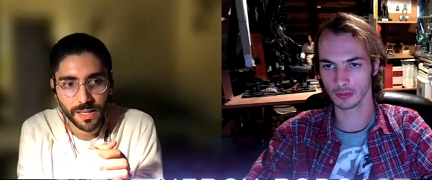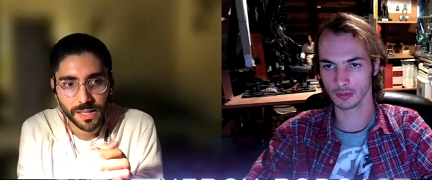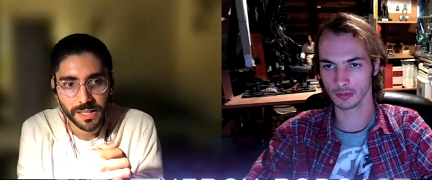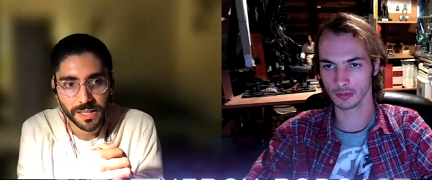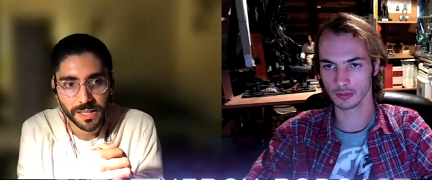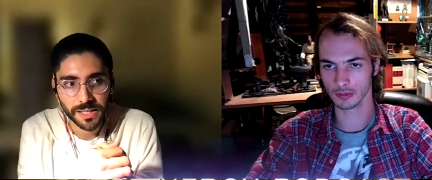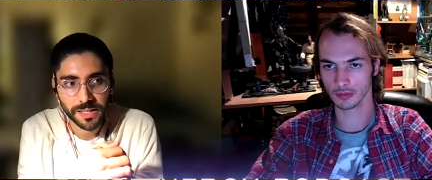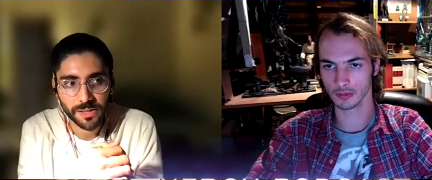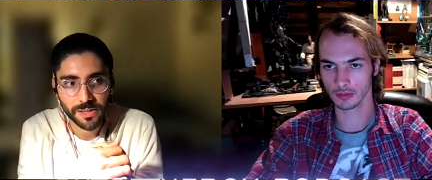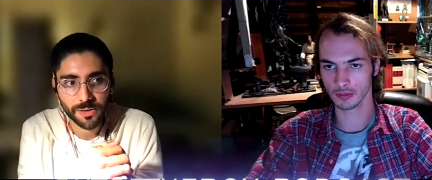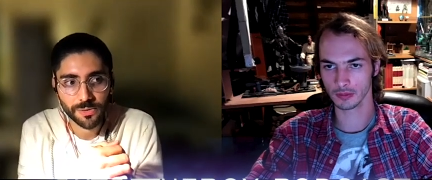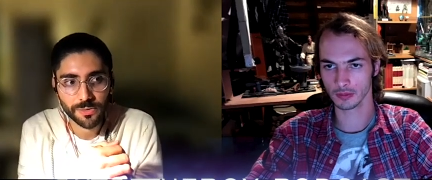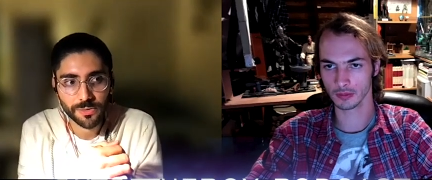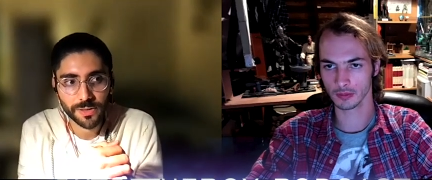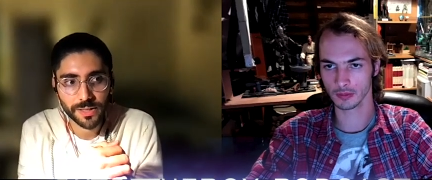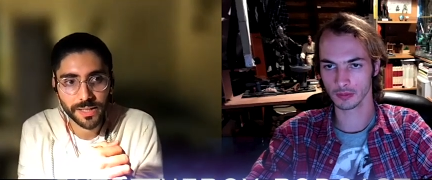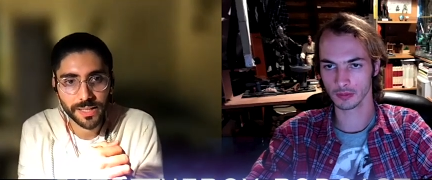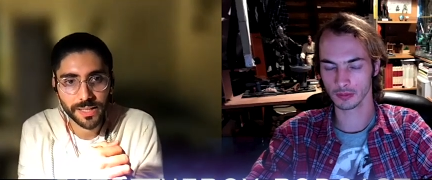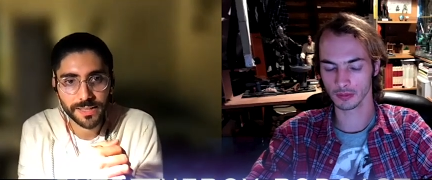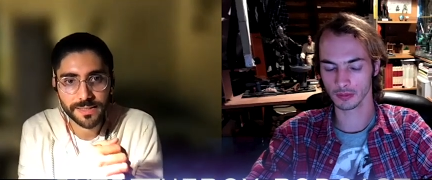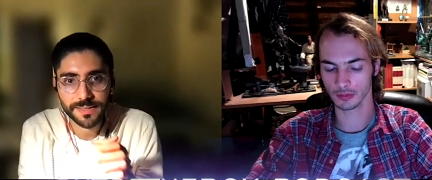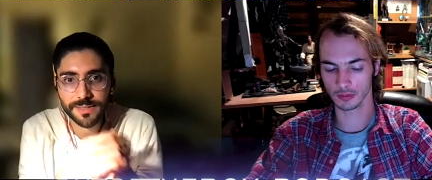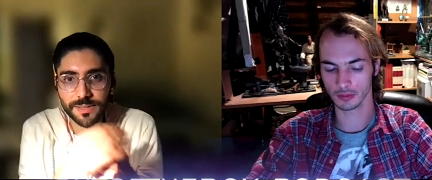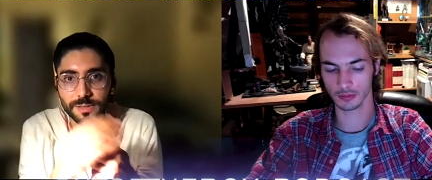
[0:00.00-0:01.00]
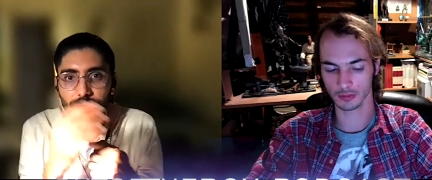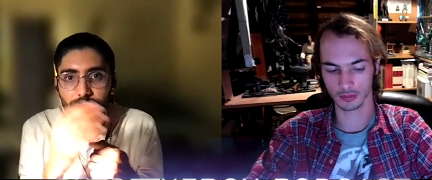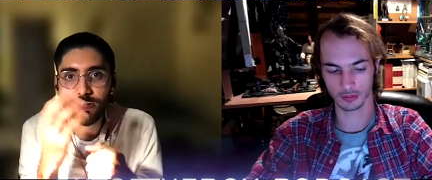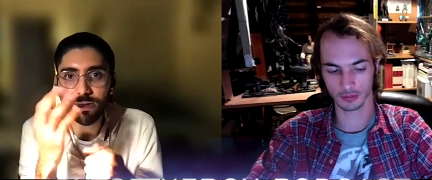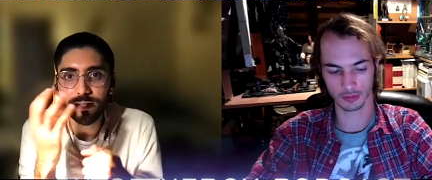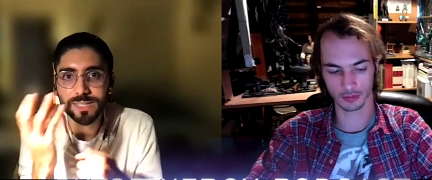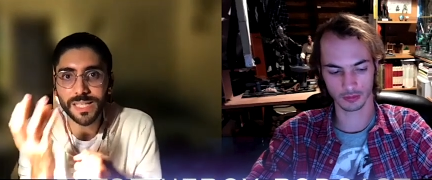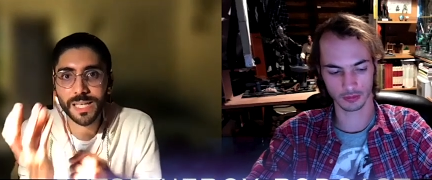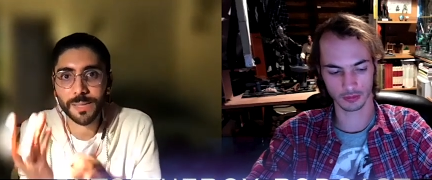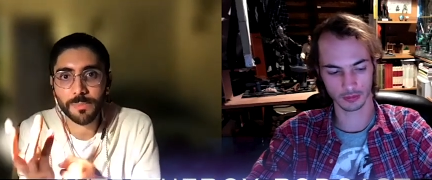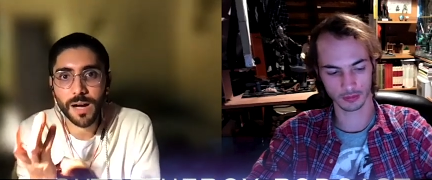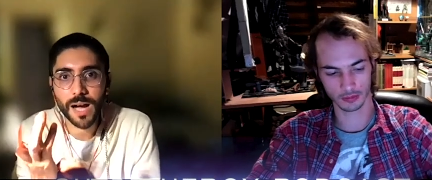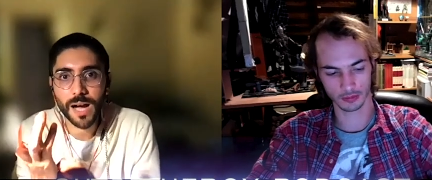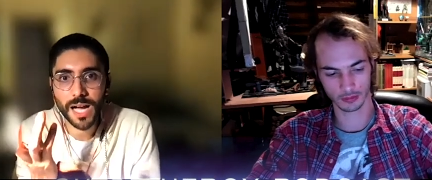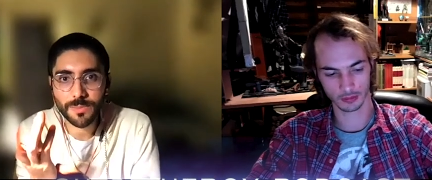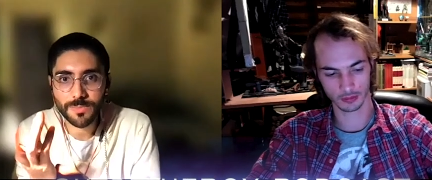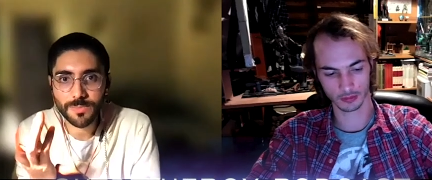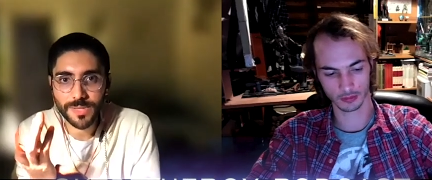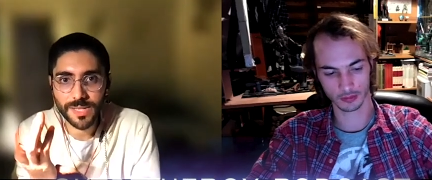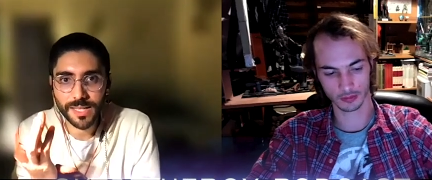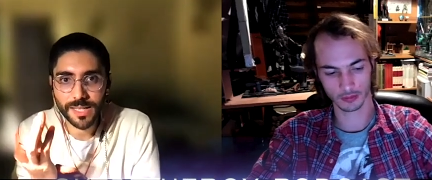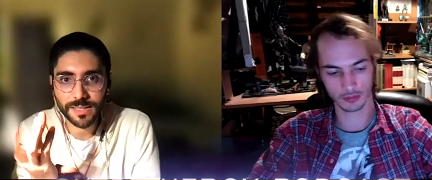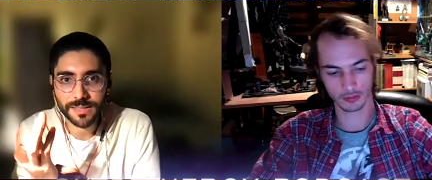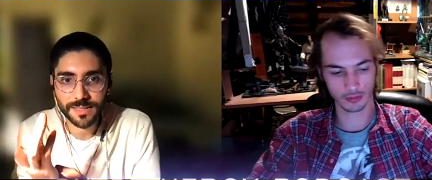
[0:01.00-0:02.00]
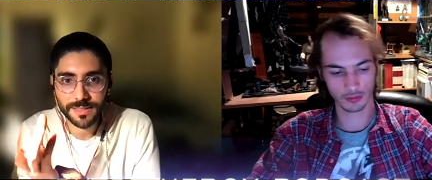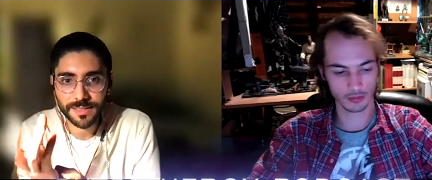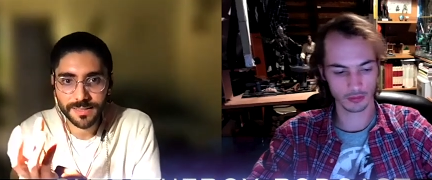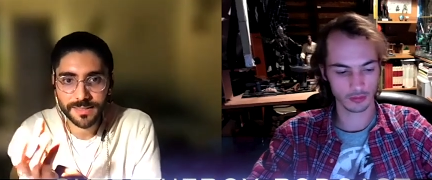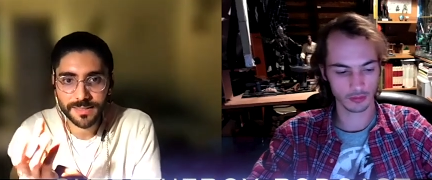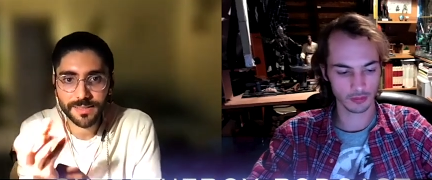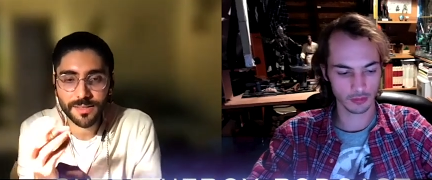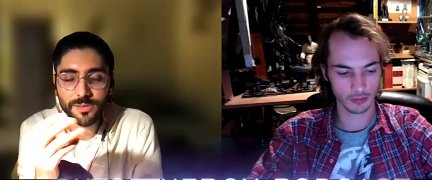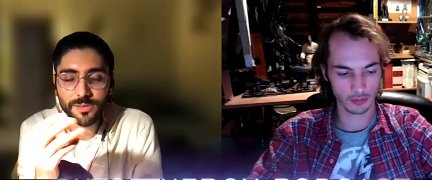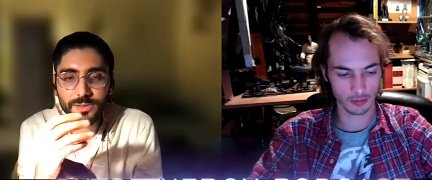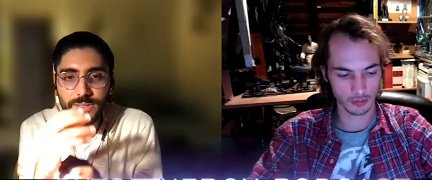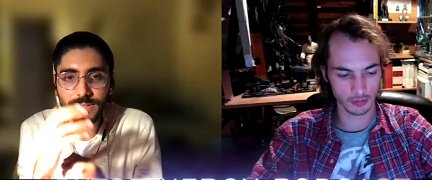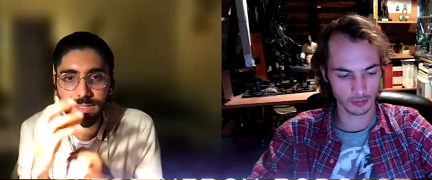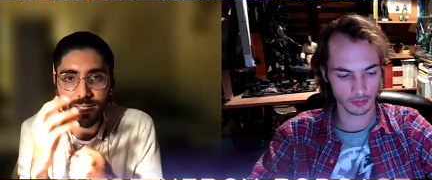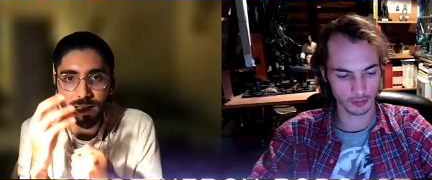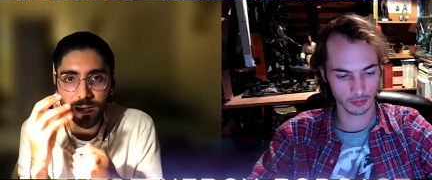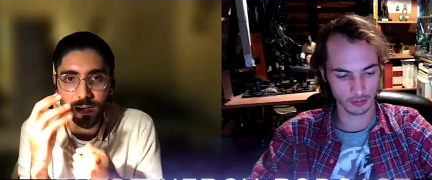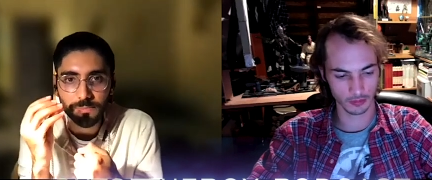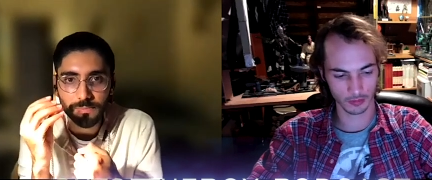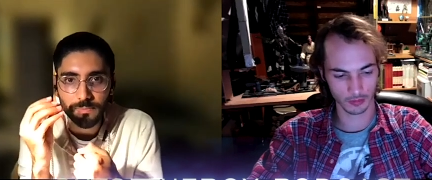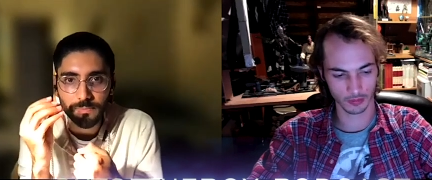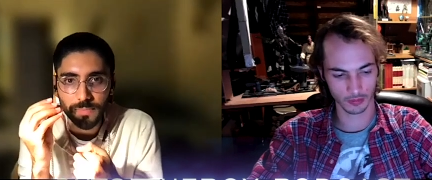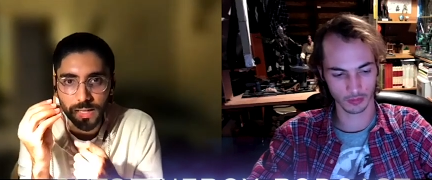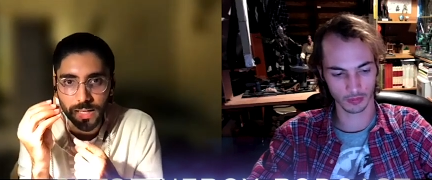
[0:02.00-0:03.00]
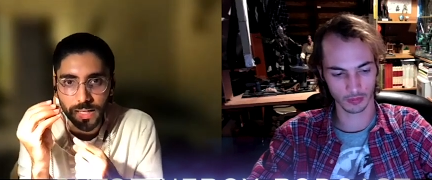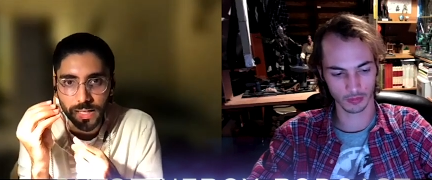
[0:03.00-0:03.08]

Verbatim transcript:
Speaker 1: you know it's still the same object it's still the same